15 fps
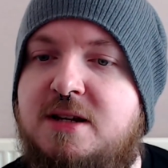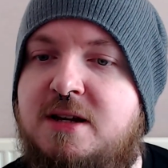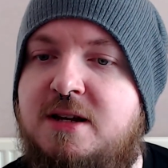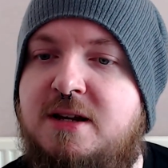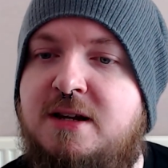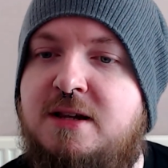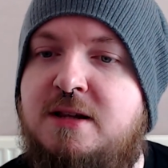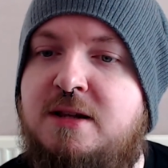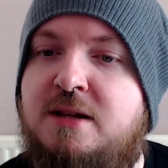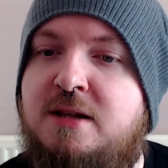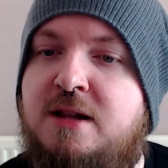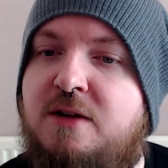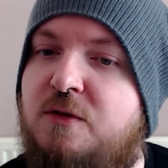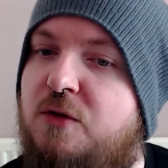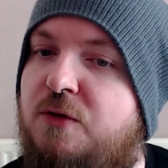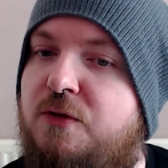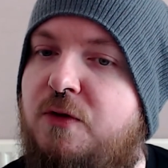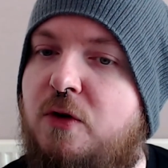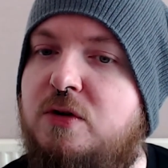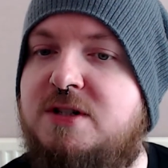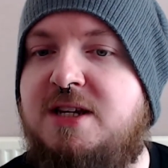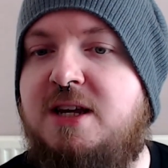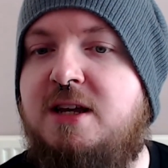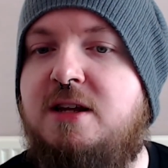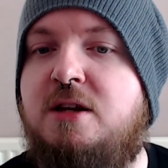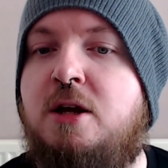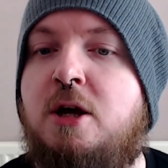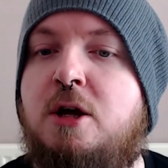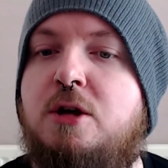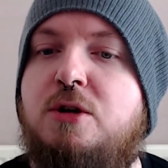at level 14,
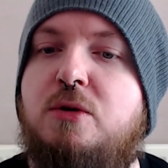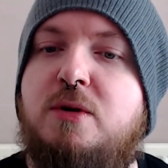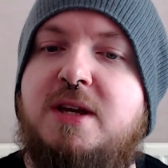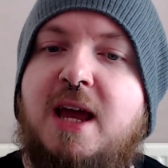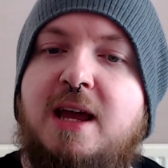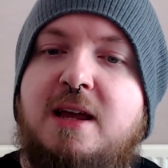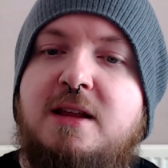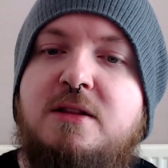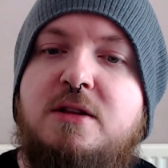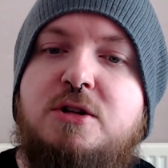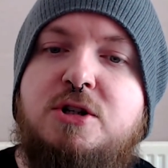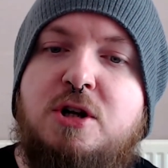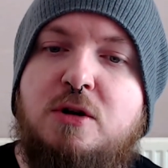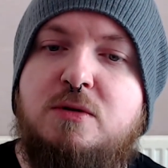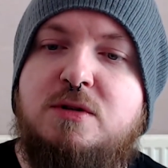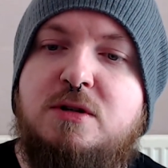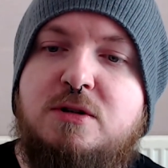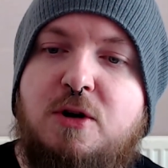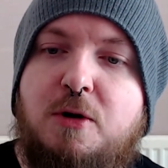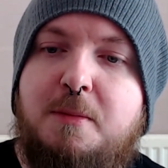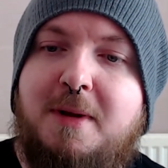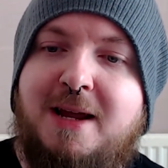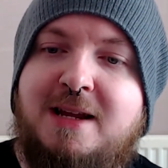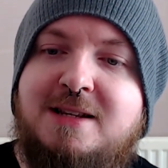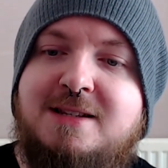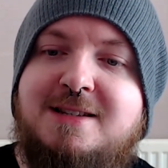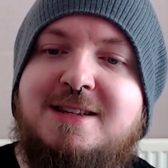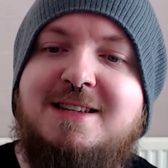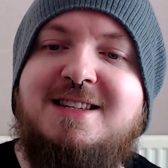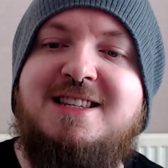you gain the chosen
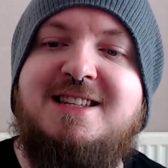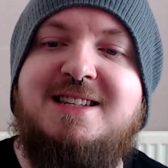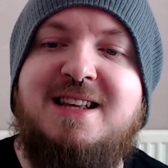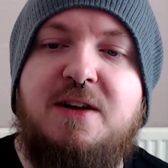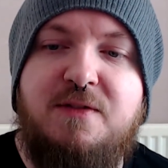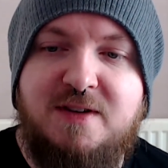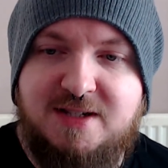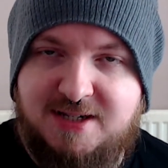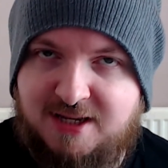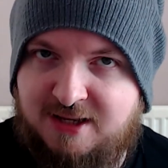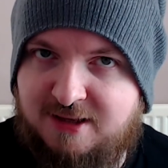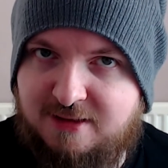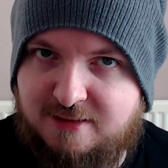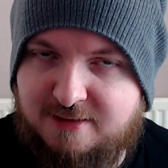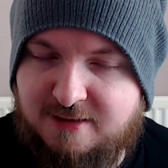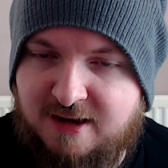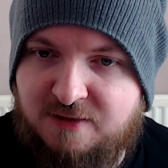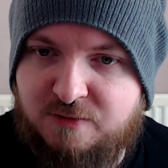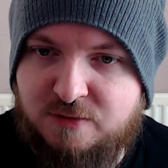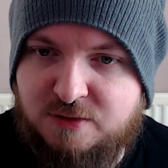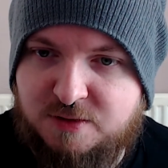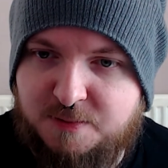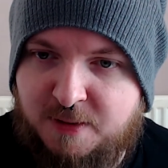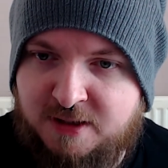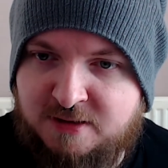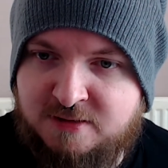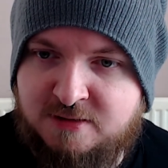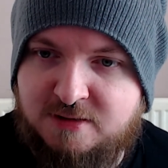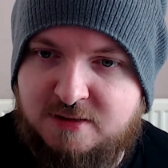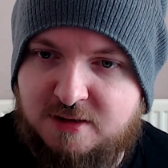domain's 17th level
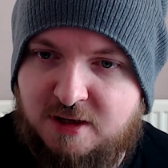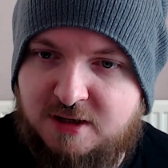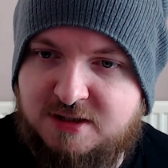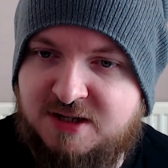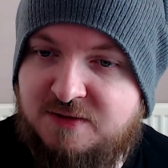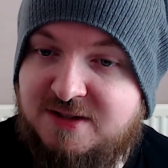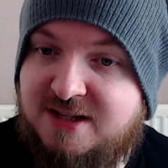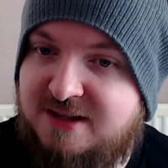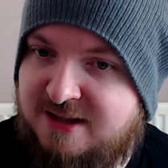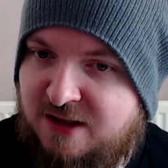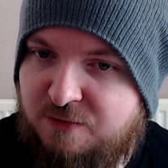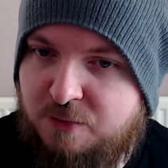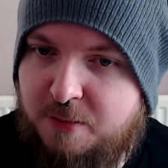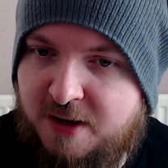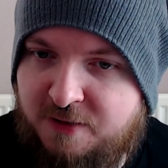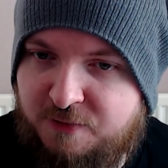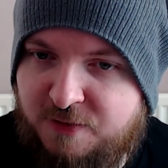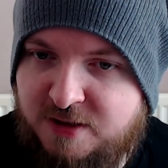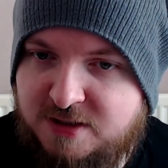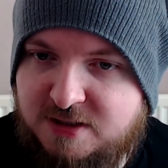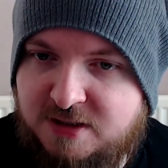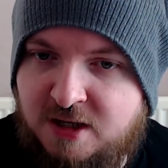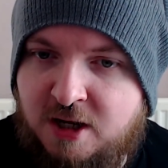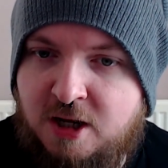spells, 17th level benefits.